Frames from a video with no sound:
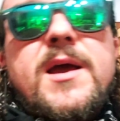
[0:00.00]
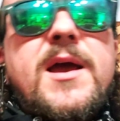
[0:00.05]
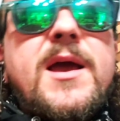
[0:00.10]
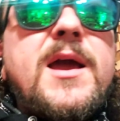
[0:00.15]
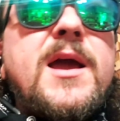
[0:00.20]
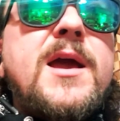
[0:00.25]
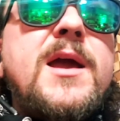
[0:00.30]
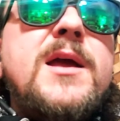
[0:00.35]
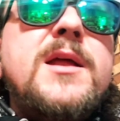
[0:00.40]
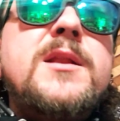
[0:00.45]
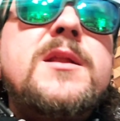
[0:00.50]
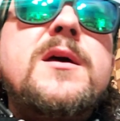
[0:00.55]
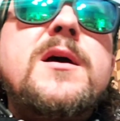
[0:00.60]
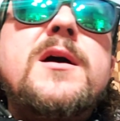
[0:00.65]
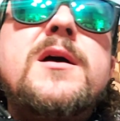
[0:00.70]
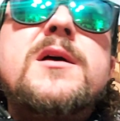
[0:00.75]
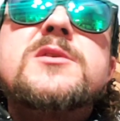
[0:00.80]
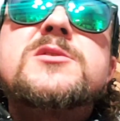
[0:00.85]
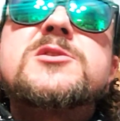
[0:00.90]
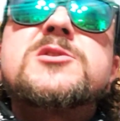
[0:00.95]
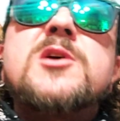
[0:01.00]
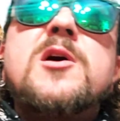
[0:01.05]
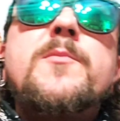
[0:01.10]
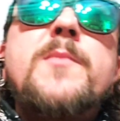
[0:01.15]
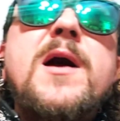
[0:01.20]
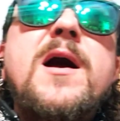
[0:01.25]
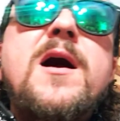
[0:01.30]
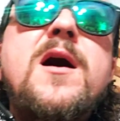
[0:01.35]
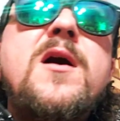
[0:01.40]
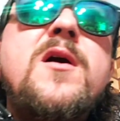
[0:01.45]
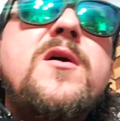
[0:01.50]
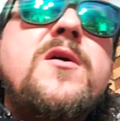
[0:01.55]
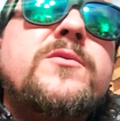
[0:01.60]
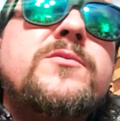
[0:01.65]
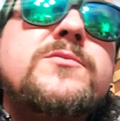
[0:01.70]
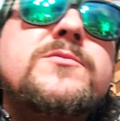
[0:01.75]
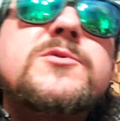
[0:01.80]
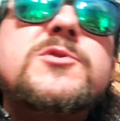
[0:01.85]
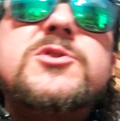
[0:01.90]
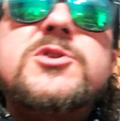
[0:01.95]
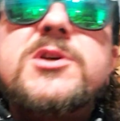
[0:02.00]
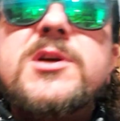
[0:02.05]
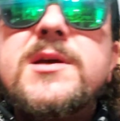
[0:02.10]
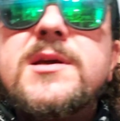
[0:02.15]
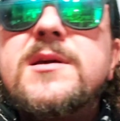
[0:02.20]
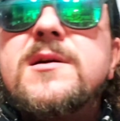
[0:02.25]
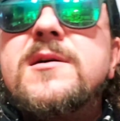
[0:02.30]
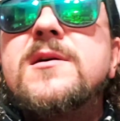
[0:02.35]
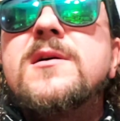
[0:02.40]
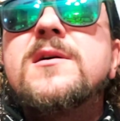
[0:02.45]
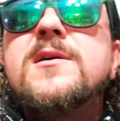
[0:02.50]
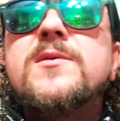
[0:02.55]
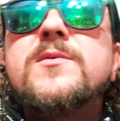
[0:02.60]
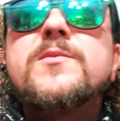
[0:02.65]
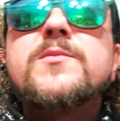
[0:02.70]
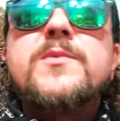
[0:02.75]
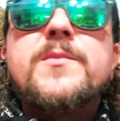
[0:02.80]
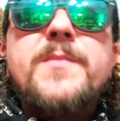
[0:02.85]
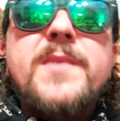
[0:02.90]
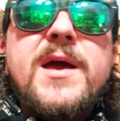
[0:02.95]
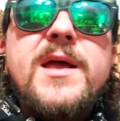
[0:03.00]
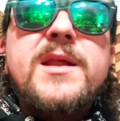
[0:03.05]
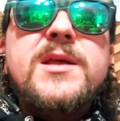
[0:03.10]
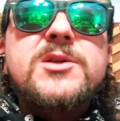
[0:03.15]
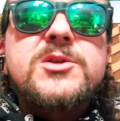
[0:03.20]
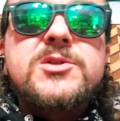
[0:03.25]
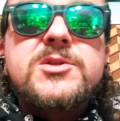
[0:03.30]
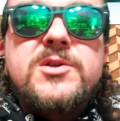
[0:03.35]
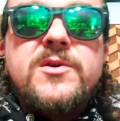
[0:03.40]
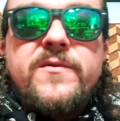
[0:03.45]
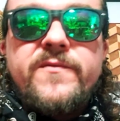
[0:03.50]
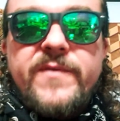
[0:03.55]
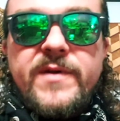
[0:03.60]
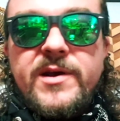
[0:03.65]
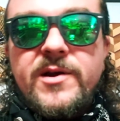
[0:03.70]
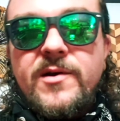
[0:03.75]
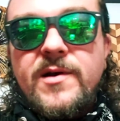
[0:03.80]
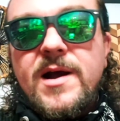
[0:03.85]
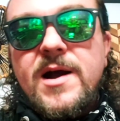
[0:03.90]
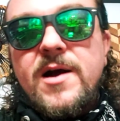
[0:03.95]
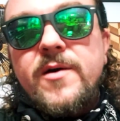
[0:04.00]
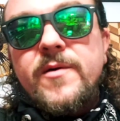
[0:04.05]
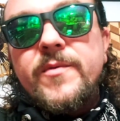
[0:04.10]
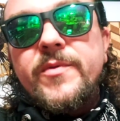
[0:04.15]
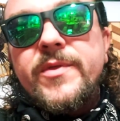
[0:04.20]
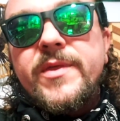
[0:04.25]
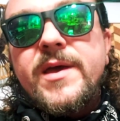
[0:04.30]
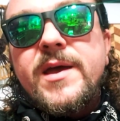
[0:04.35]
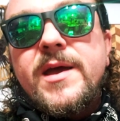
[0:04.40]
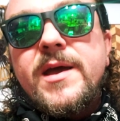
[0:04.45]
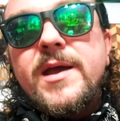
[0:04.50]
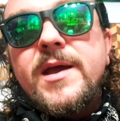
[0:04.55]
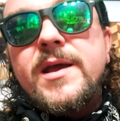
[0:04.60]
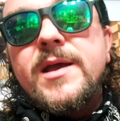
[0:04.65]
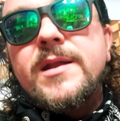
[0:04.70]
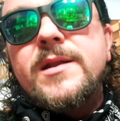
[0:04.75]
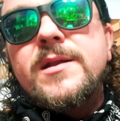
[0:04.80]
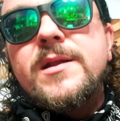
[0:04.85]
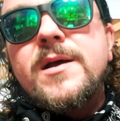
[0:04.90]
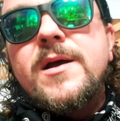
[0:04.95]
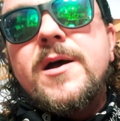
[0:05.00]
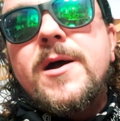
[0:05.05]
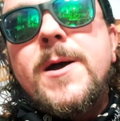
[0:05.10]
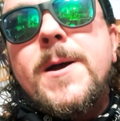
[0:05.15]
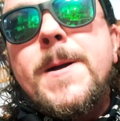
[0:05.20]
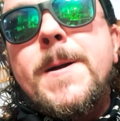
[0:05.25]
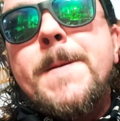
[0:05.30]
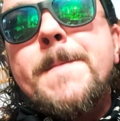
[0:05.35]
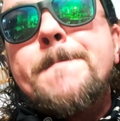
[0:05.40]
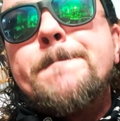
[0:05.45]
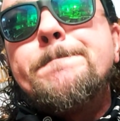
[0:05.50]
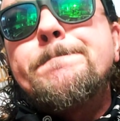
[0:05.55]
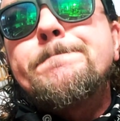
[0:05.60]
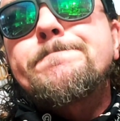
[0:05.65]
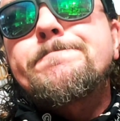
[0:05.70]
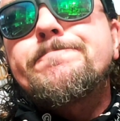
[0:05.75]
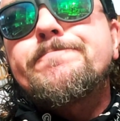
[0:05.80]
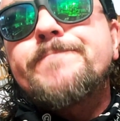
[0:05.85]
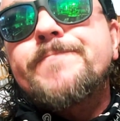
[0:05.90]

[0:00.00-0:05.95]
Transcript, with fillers: And somehow she uh, managed to figure out that um,